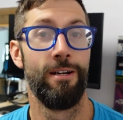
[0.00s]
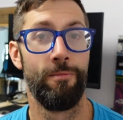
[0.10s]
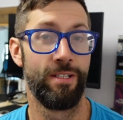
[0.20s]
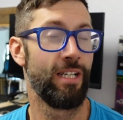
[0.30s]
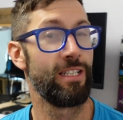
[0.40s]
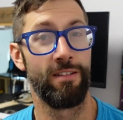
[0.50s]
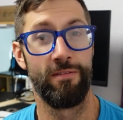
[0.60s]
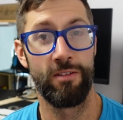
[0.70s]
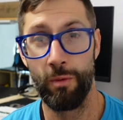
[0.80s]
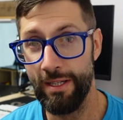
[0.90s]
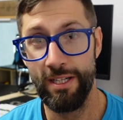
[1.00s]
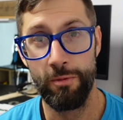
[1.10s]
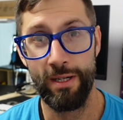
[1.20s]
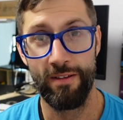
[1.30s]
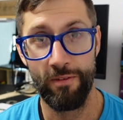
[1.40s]
which as of
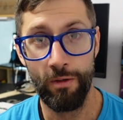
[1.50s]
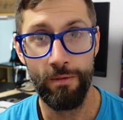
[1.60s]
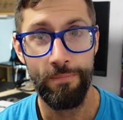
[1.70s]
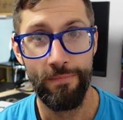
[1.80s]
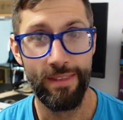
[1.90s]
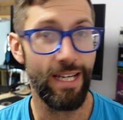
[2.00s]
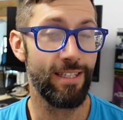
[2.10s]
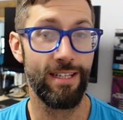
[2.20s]
2024 that